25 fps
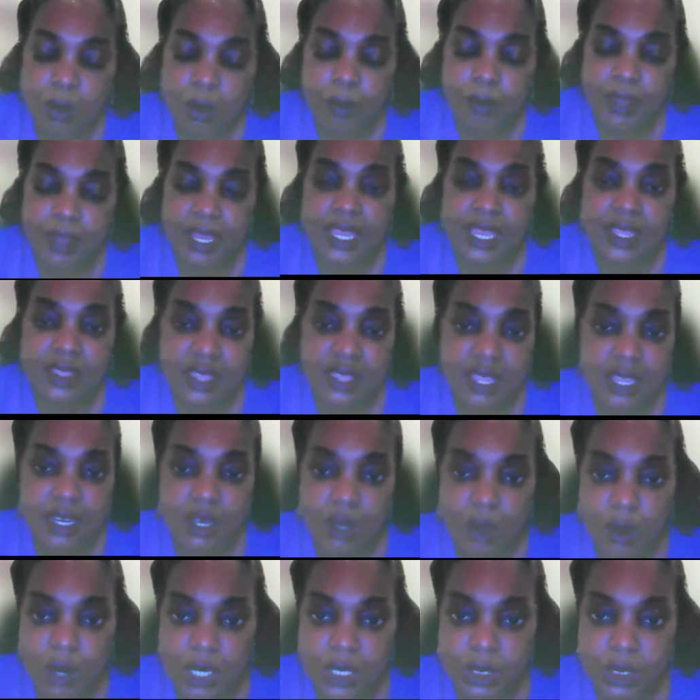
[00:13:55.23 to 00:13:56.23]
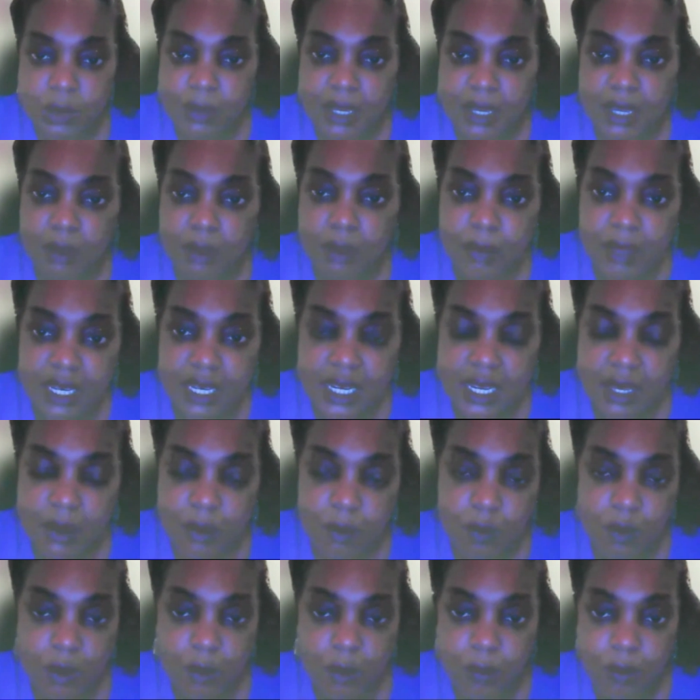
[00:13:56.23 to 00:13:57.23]
pay that large amount of money
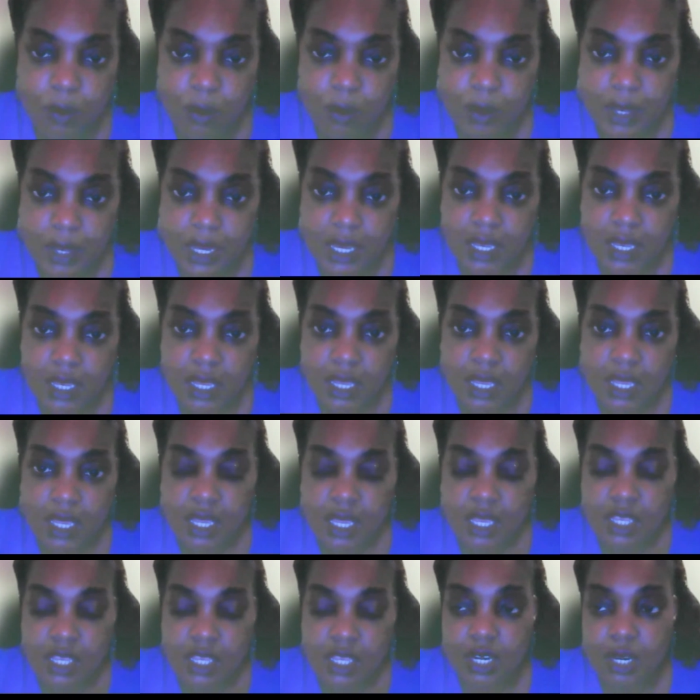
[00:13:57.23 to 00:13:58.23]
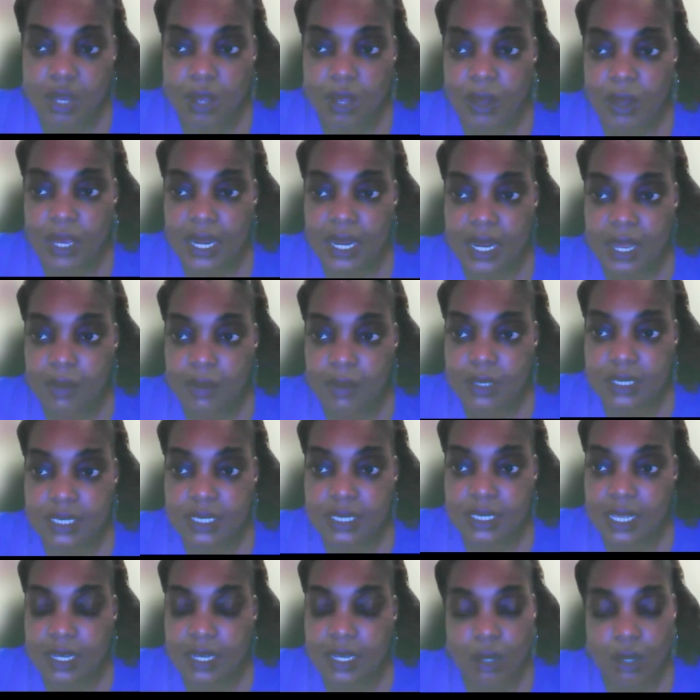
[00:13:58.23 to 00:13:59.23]
at one point, And I
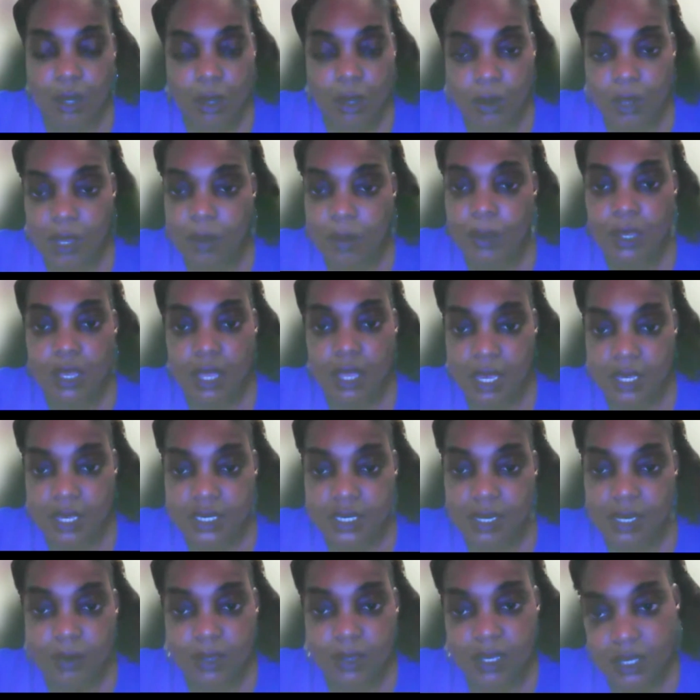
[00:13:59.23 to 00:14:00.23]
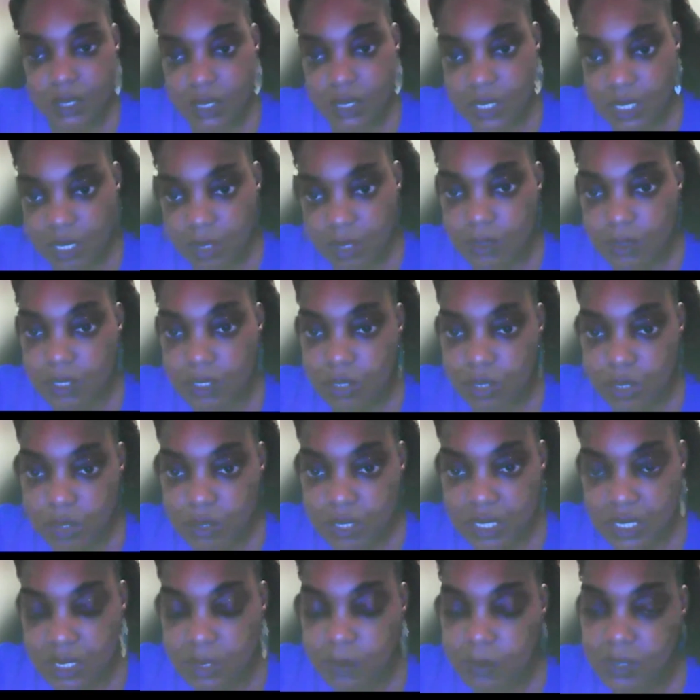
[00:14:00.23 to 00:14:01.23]
was like, no, something is telling me to
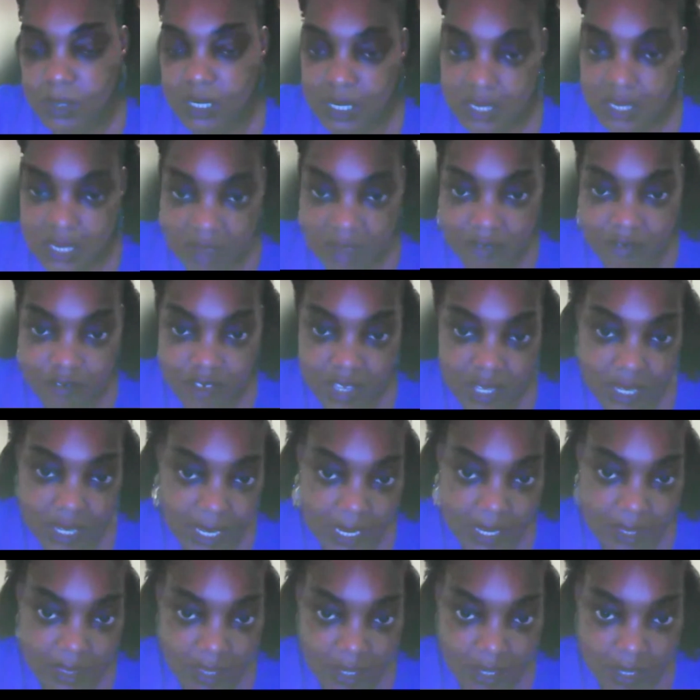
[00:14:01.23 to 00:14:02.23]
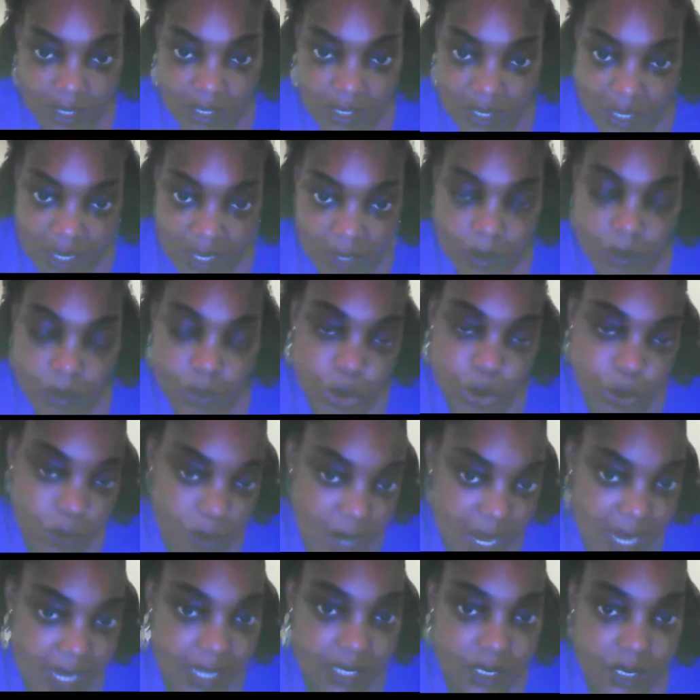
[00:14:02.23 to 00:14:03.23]
do this because I feel like they're going to
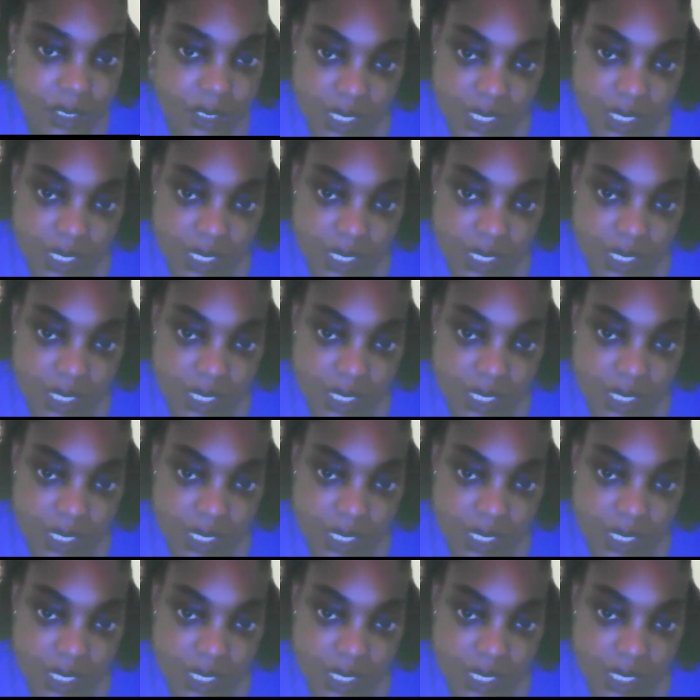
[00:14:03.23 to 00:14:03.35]
try to